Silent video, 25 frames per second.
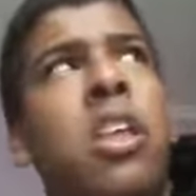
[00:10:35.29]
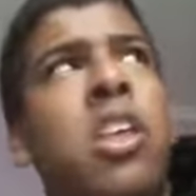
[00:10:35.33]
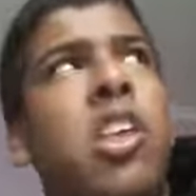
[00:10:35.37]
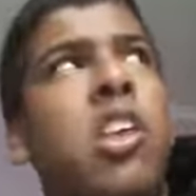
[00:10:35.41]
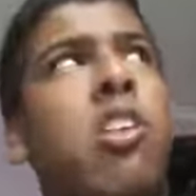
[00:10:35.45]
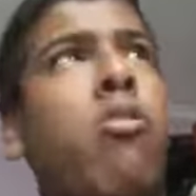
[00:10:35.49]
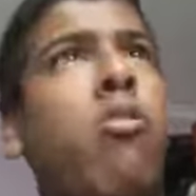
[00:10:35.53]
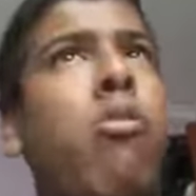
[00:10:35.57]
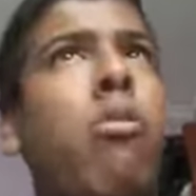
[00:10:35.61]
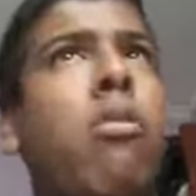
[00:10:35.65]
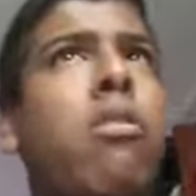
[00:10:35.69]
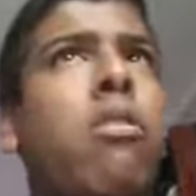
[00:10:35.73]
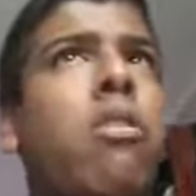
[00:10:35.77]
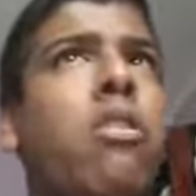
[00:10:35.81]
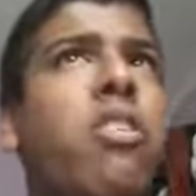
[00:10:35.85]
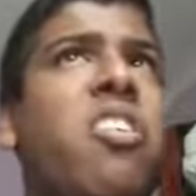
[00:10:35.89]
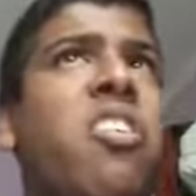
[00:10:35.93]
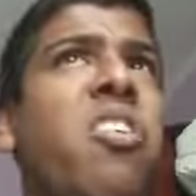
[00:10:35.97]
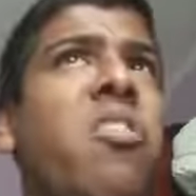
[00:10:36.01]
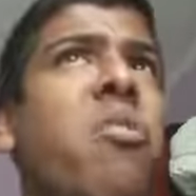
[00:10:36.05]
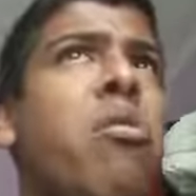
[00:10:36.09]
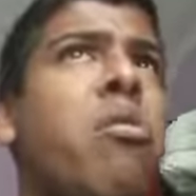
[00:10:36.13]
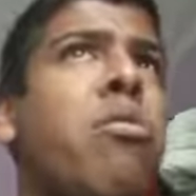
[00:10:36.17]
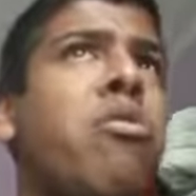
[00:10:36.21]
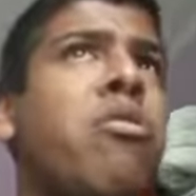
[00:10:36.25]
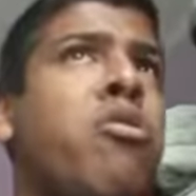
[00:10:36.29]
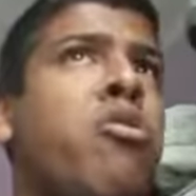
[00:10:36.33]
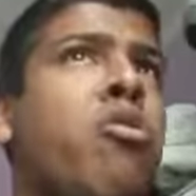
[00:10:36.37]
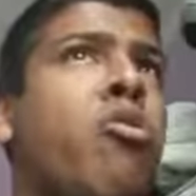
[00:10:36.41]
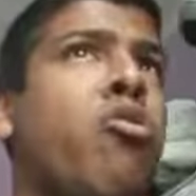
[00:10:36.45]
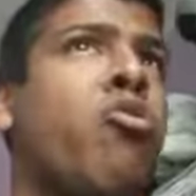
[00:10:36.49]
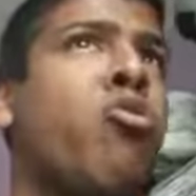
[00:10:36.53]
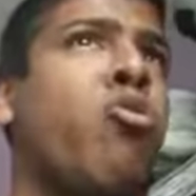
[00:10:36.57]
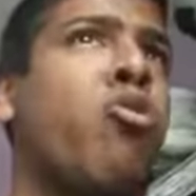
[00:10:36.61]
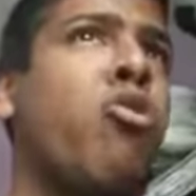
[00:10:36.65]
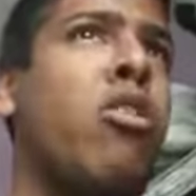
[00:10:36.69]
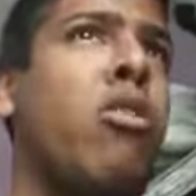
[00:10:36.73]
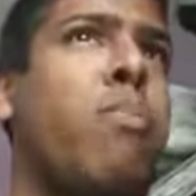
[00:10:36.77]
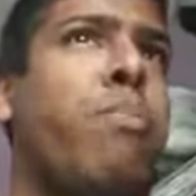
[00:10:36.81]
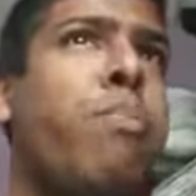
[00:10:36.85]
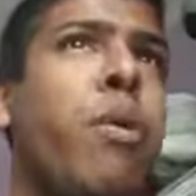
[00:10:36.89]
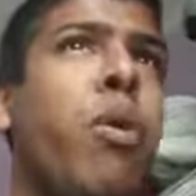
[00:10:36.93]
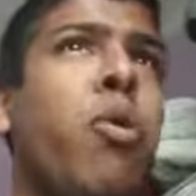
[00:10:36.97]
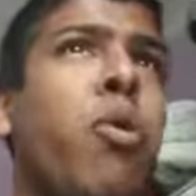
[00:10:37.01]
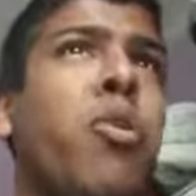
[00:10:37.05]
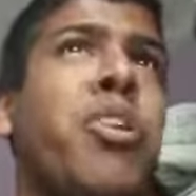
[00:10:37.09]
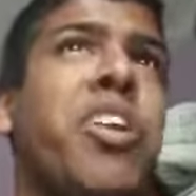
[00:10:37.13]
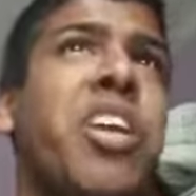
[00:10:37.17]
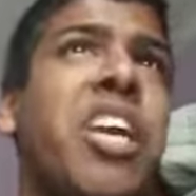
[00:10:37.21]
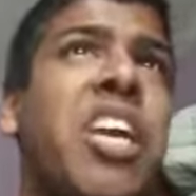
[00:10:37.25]
You're, you're a two-story
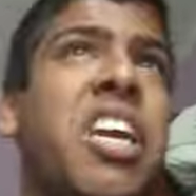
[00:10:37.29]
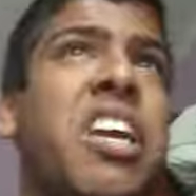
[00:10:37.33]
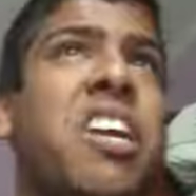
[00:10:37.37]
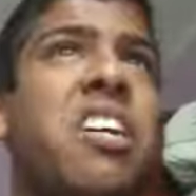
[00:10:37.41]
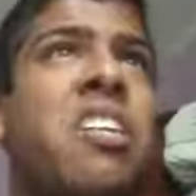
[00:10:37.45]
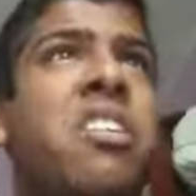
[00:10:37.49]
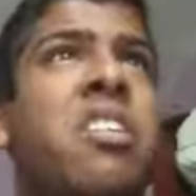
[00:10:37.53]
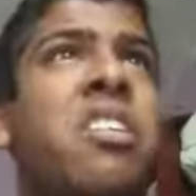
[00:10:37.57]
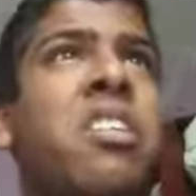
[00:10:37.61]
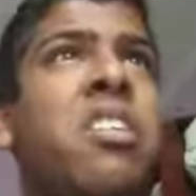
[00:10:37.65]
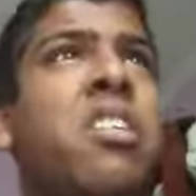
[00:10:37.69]
building.